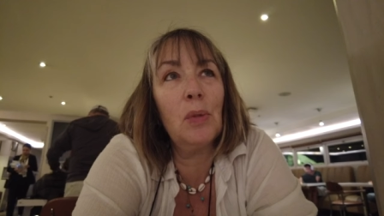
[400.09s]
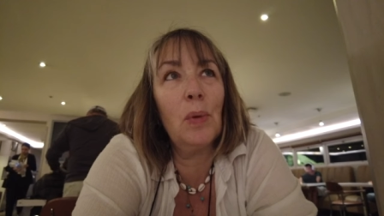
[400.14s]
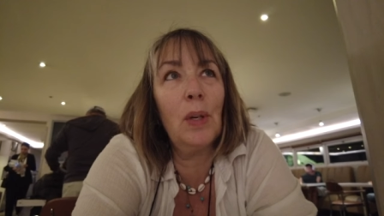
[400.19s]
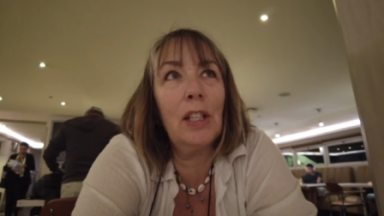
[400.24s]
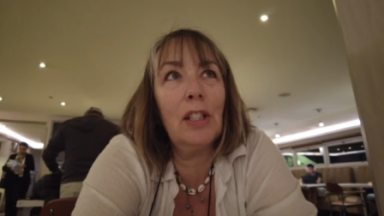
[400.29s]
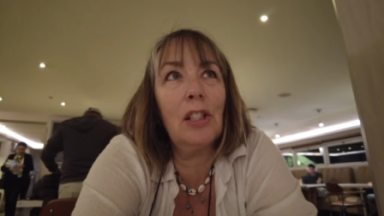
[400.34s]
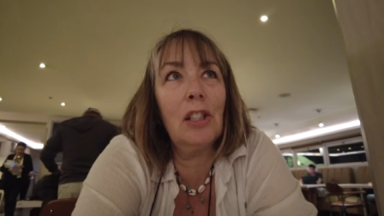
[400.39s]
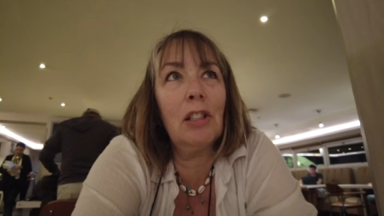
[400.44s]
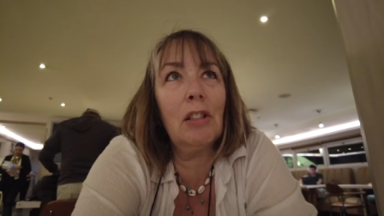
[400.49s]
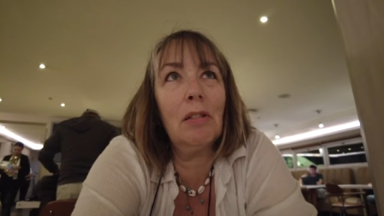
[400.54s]

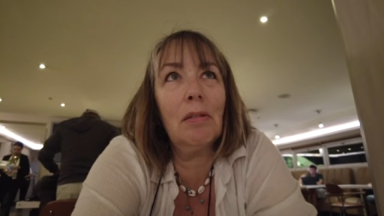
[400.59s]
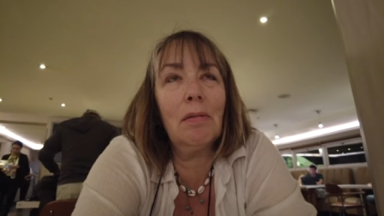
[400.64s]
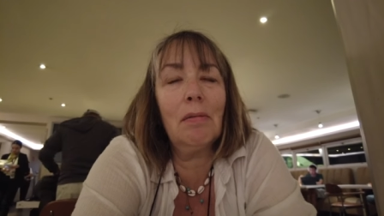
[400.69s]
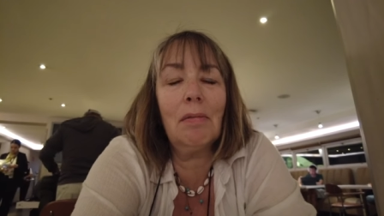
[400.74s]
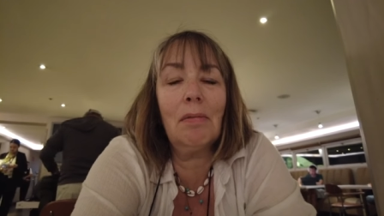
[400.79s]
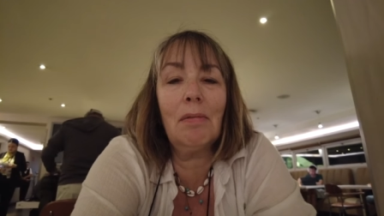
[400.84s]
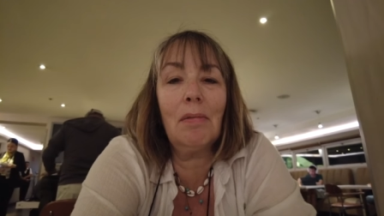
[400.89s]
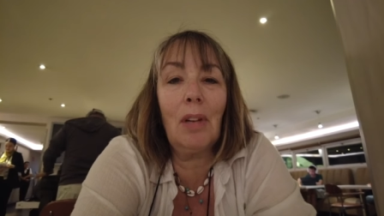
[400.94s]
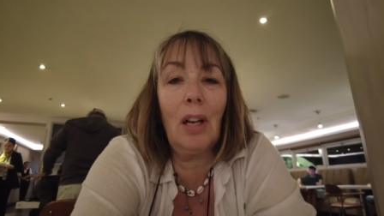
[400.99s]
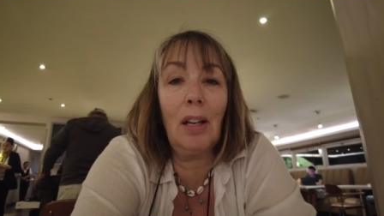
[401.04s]
which
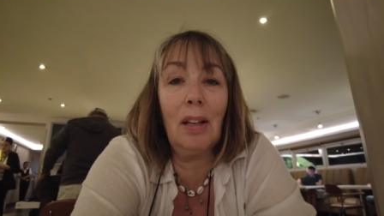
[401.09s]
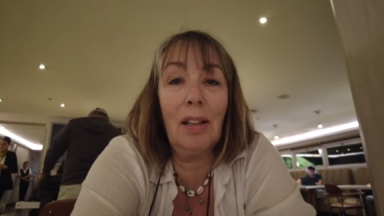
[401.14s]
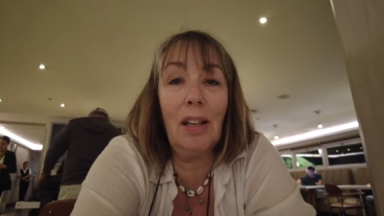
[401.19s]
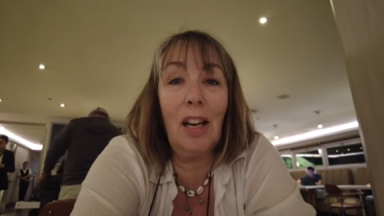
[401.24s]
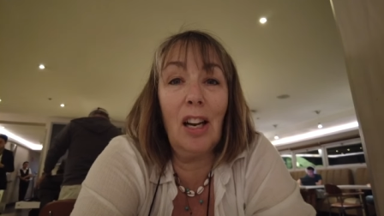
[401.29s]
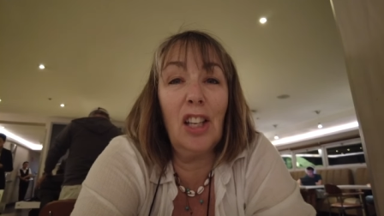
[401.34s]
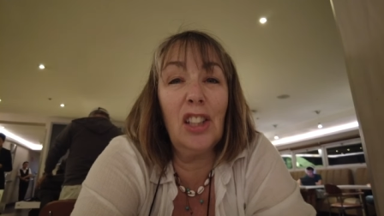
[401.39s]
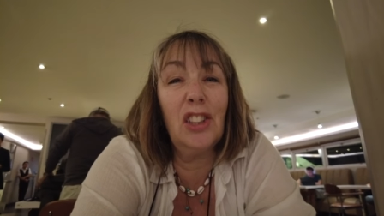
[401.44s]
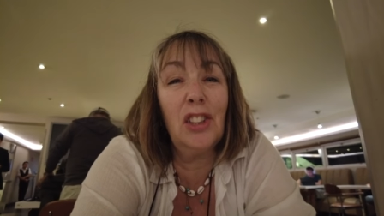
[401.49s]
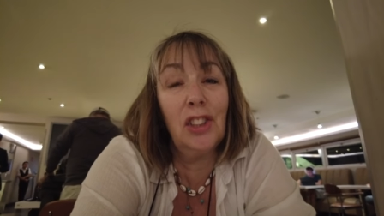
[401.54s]

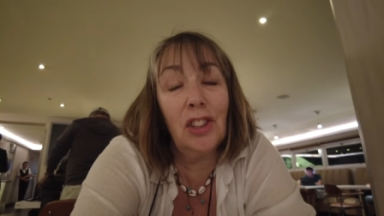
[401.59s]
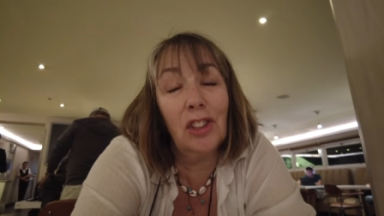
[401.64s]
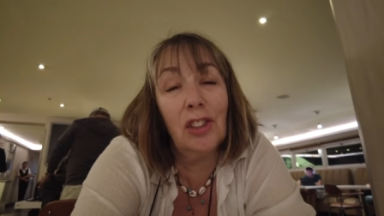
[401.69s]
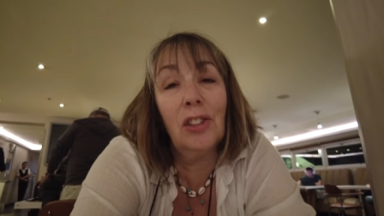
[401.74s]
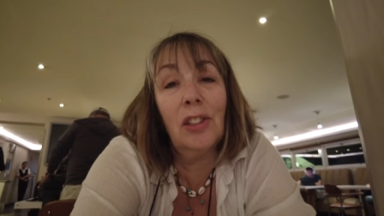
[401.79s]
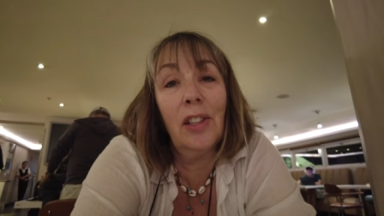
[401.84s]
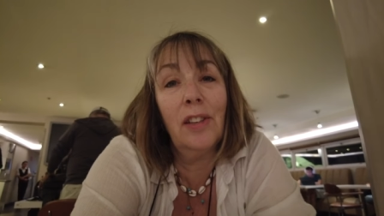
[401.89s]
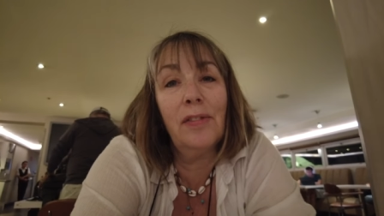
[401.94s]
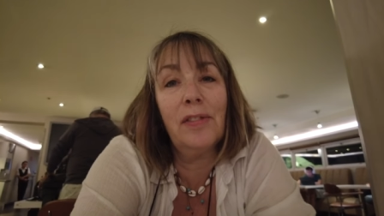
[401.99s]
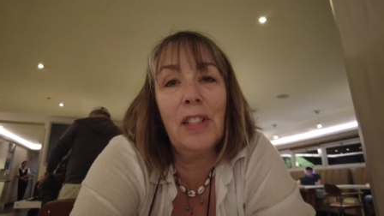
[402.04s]
I
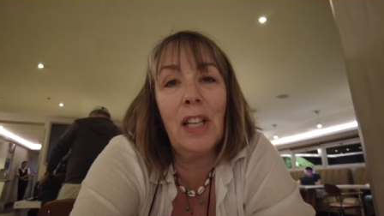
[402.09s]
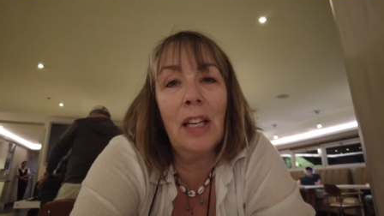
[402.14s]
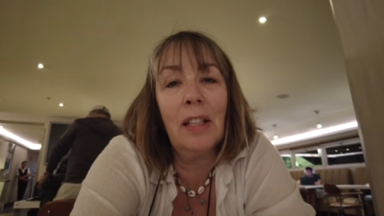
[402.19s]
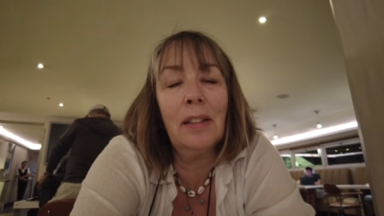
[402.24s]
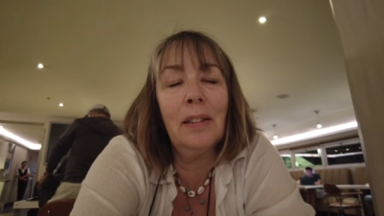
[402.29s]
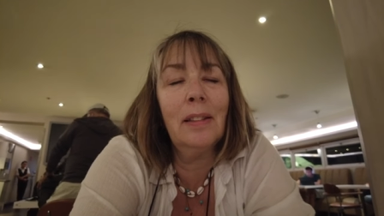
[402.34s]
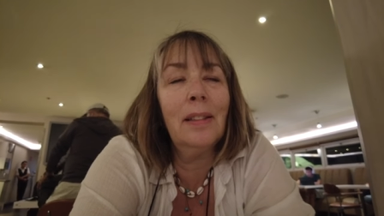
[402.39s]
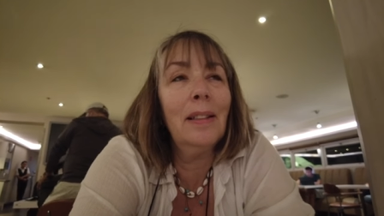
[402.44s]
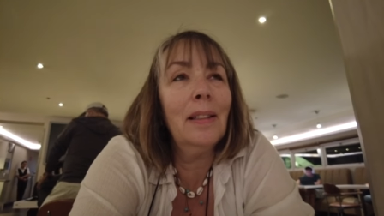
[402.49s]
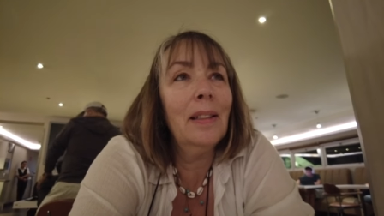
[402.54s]
shouldn't have
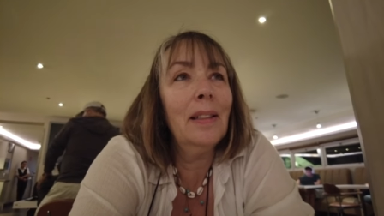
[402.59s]
done.